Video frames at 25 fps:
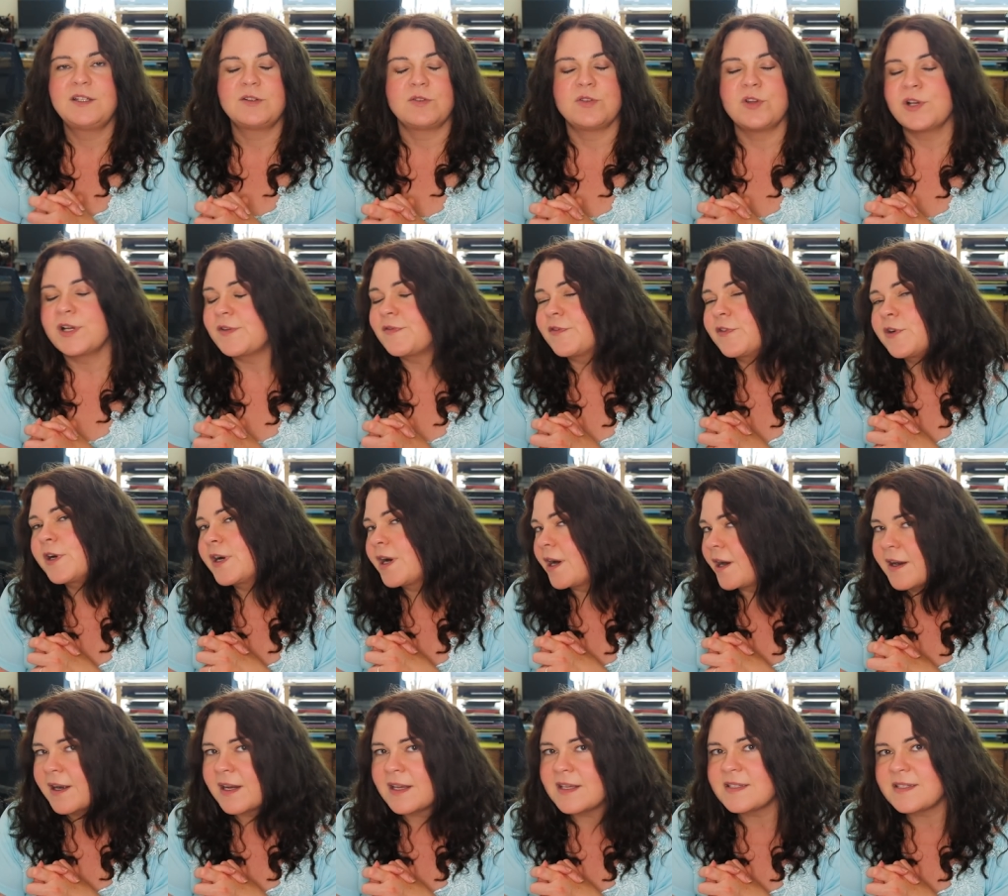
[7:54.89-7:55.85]
Look for
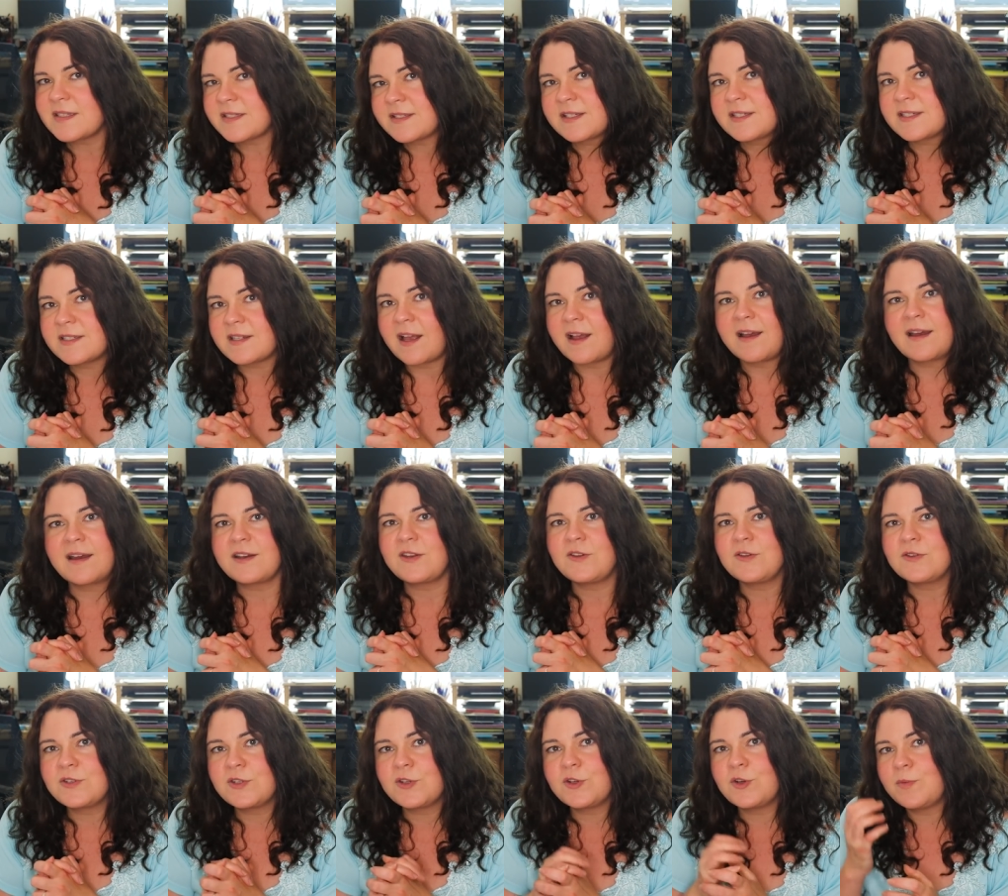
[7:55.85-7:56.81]
artists on
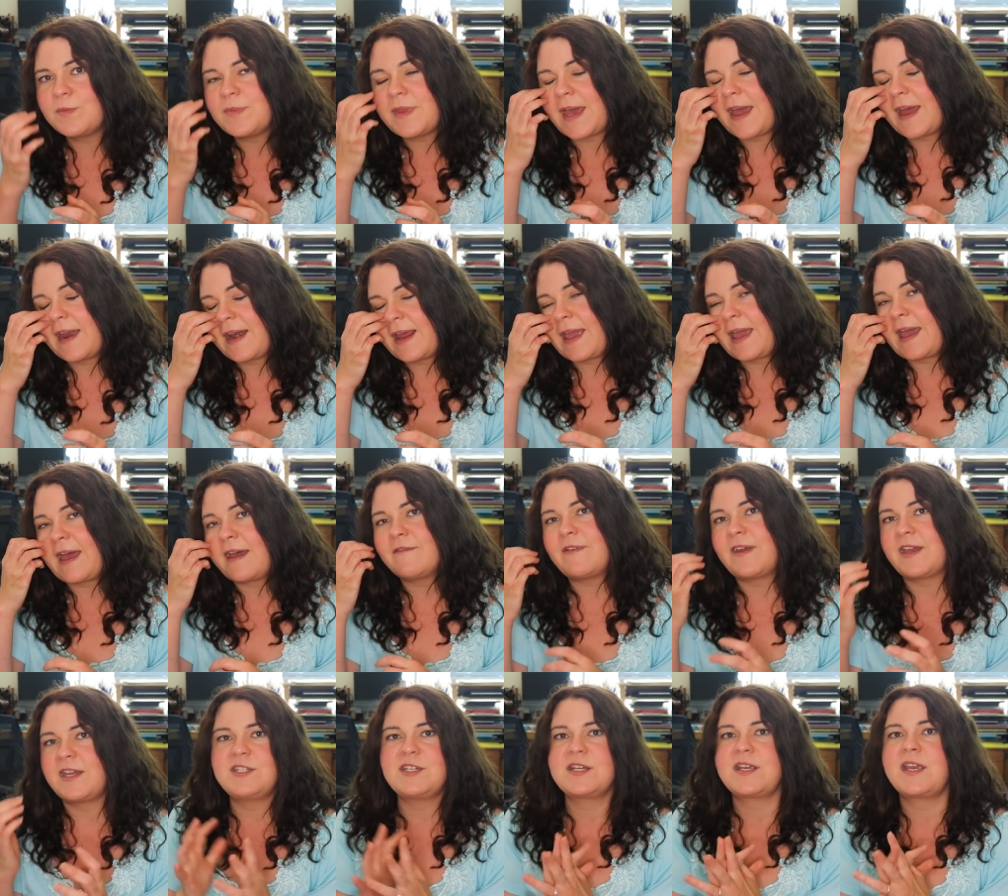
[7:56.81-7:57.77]
YouTube that have
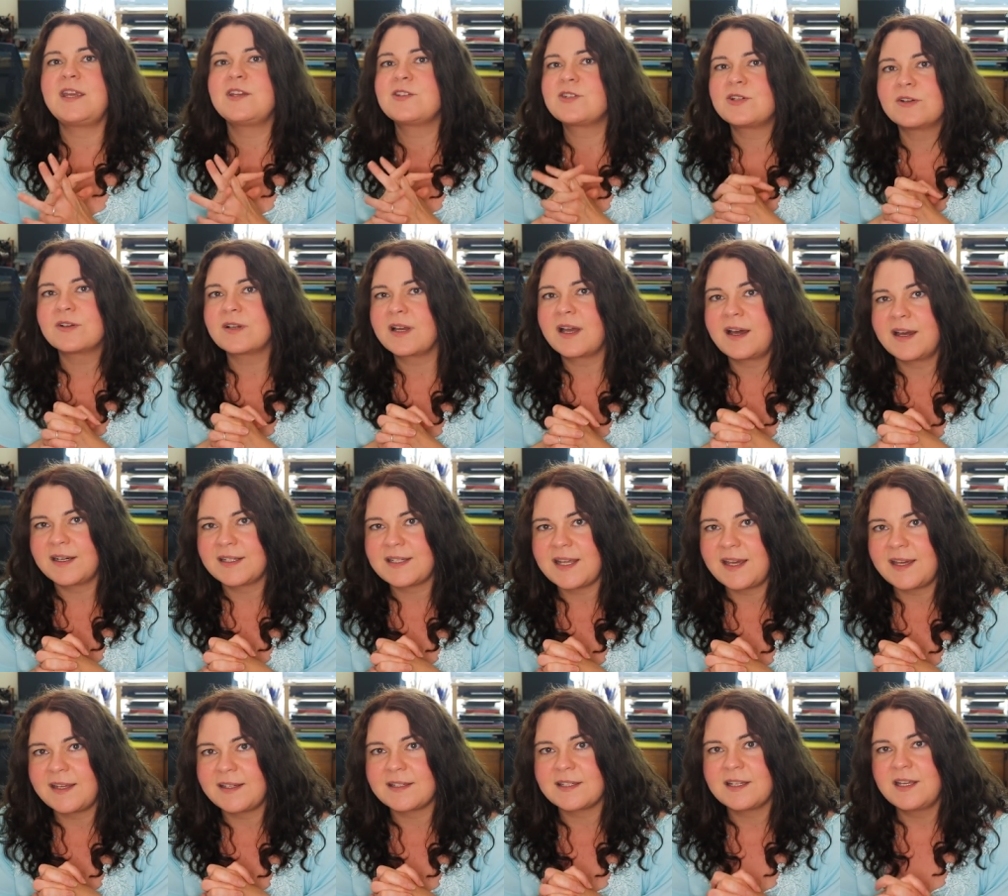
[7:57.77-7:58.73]
educational
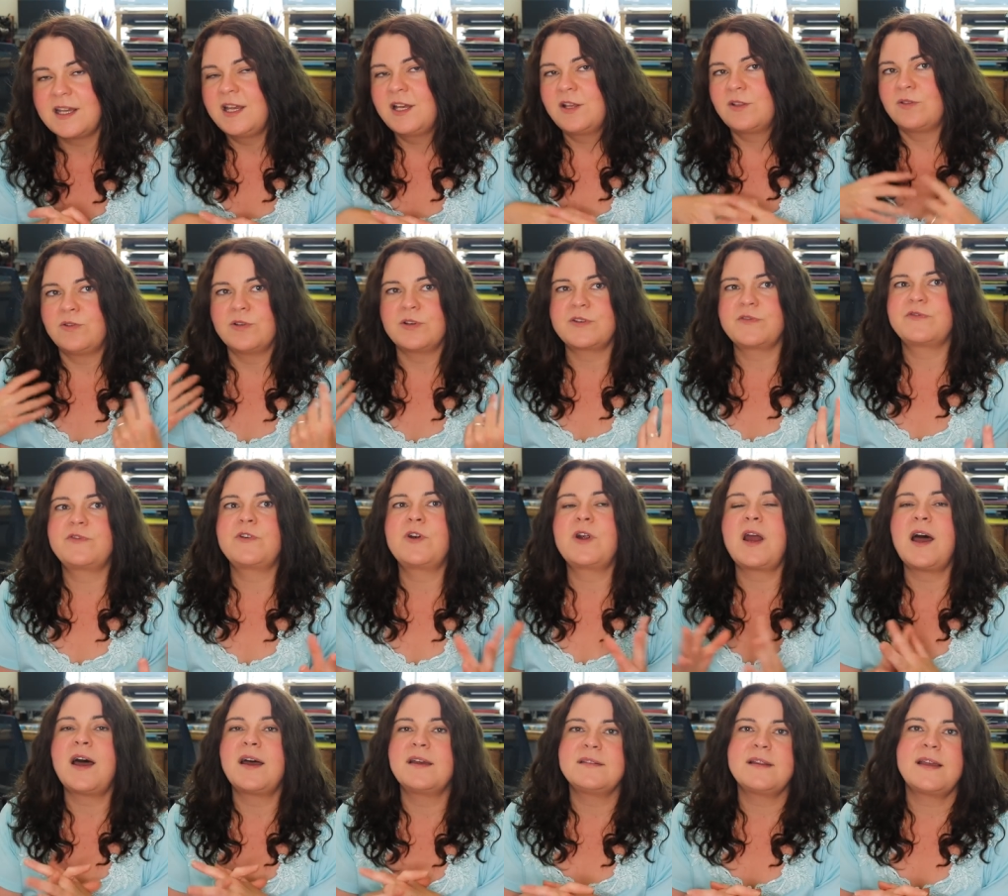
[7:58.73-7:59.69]
content. Look
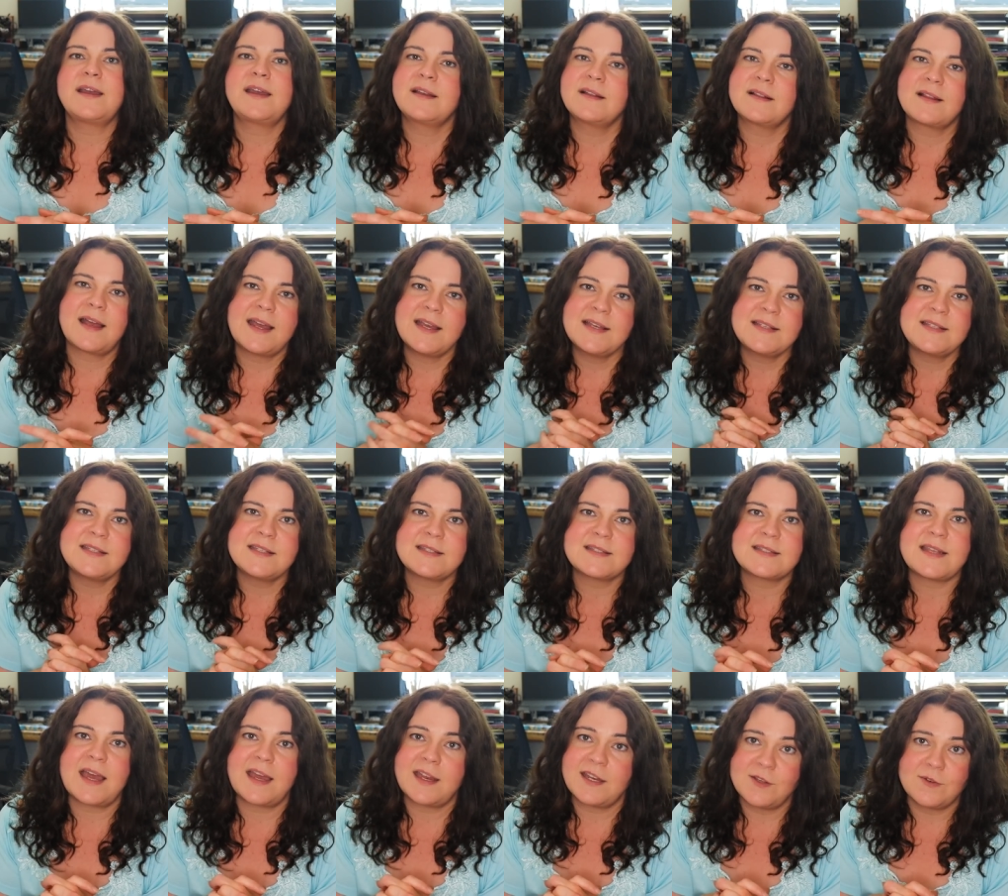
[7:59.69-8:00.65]
for online
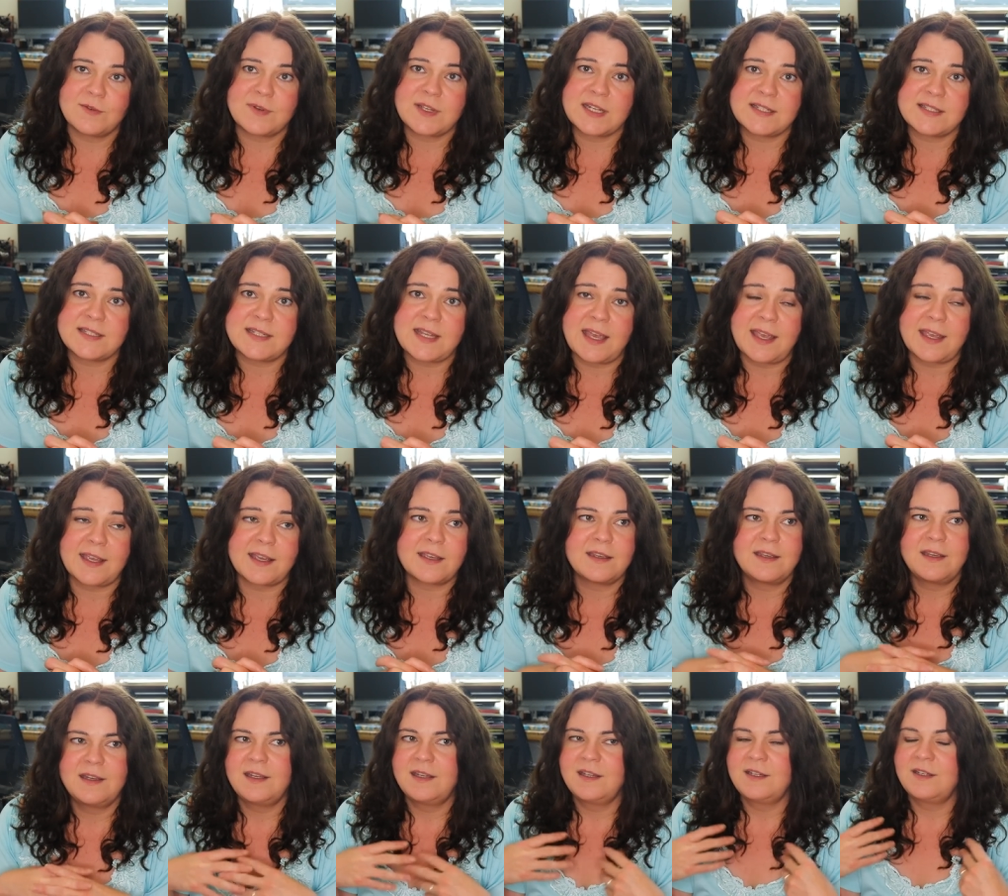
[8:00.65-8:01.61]
classes that you can take.
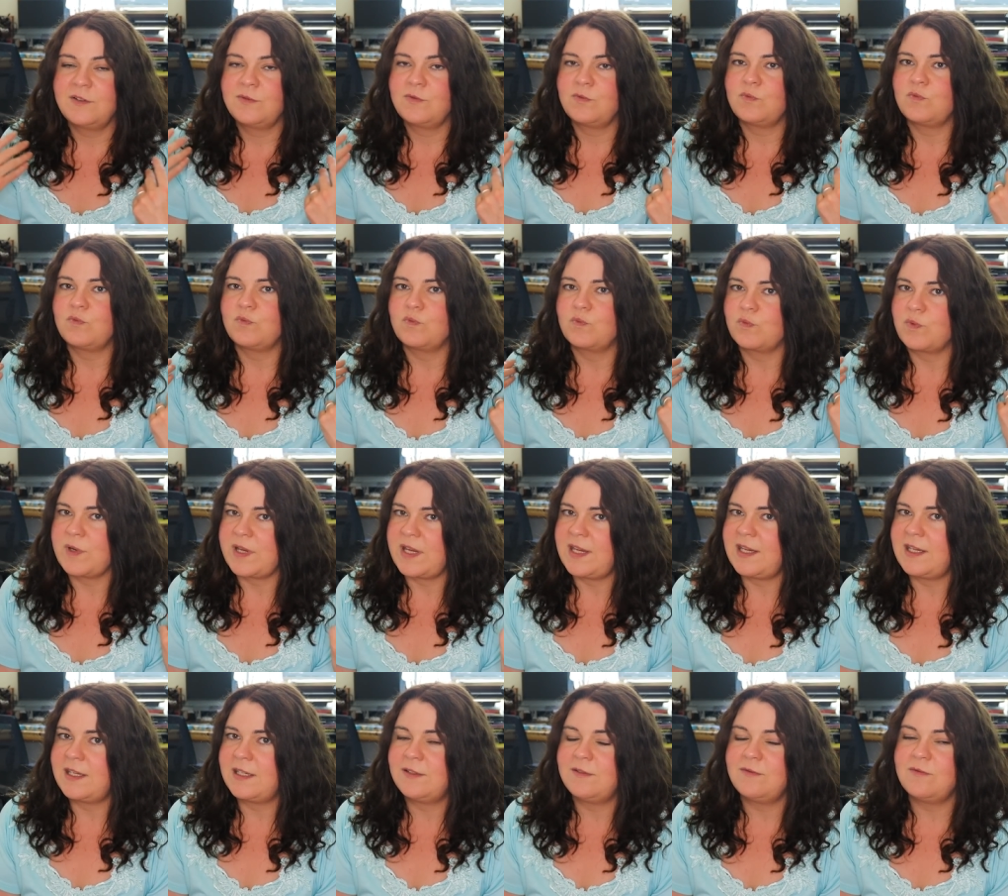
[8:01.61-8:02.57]

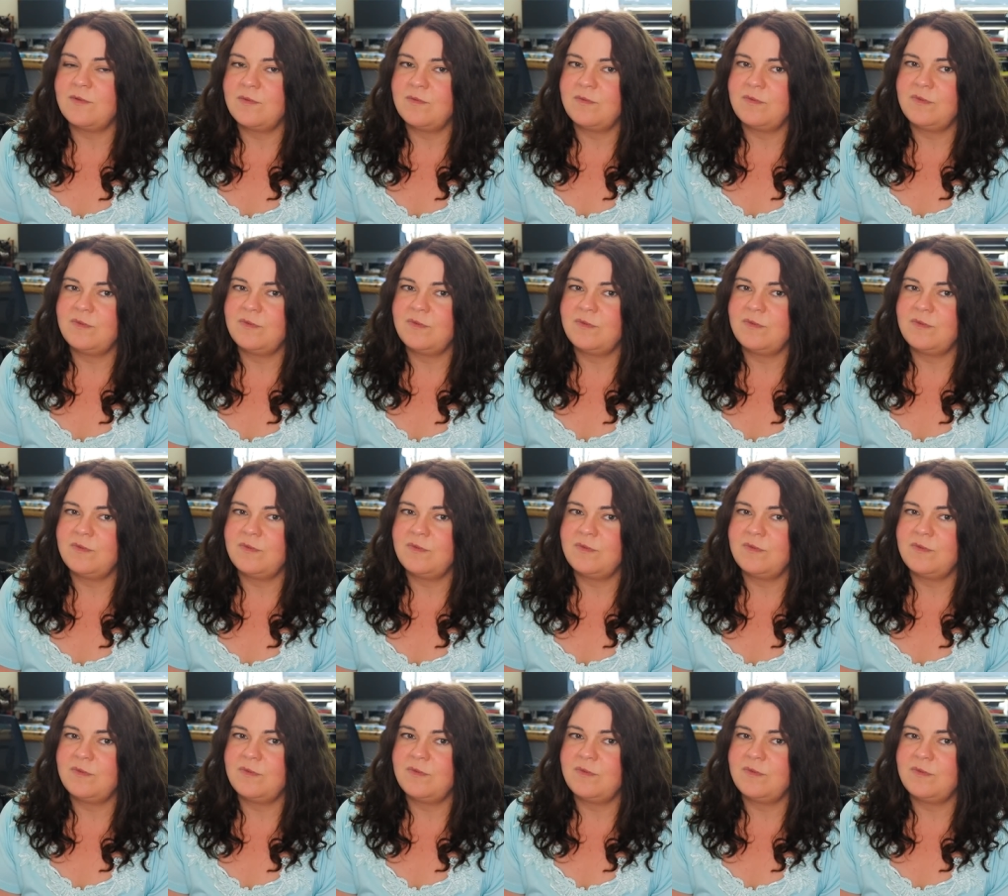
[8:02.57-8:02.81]
Read